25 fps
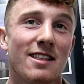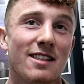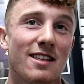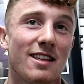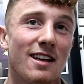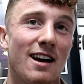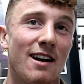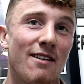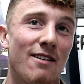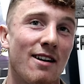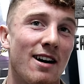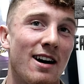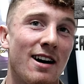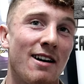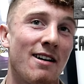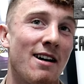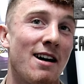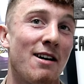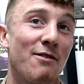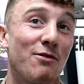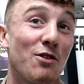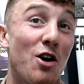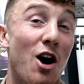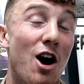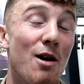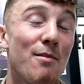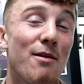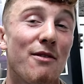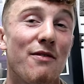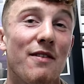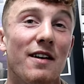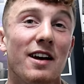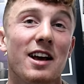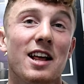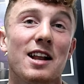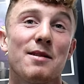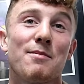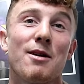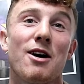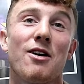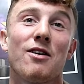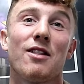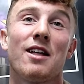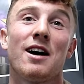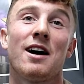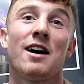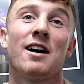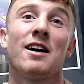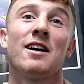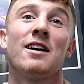Just, I, have got to be thinking about
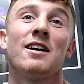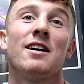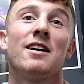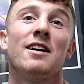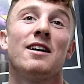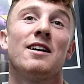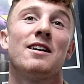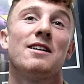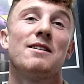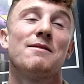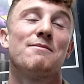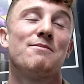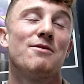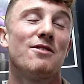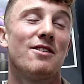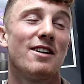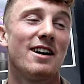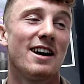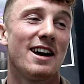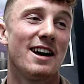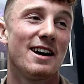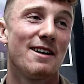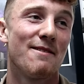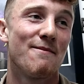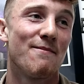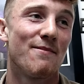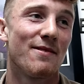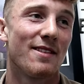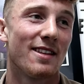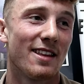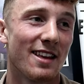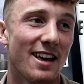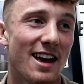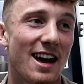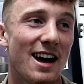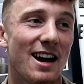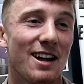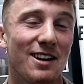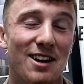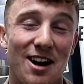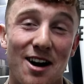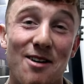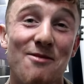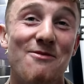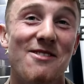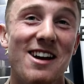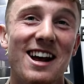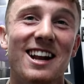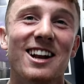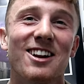that. But um, yeah,
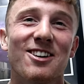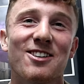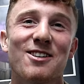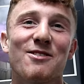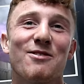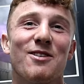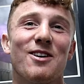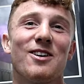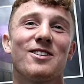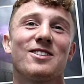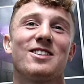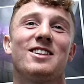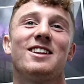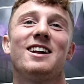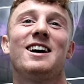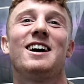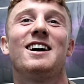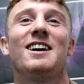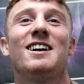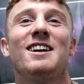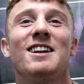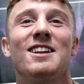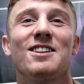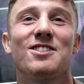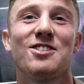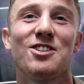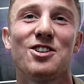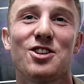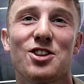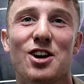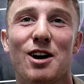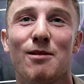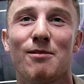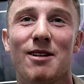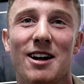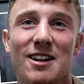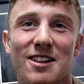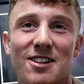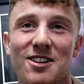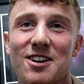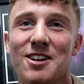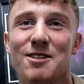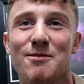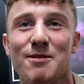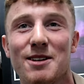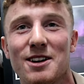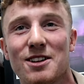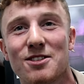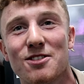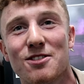now I'm really looking forward to that. See, top lads are going
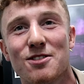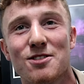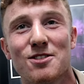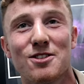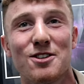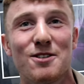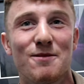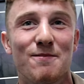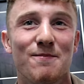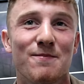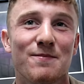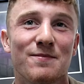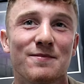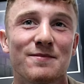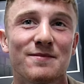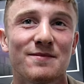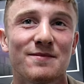to be a up.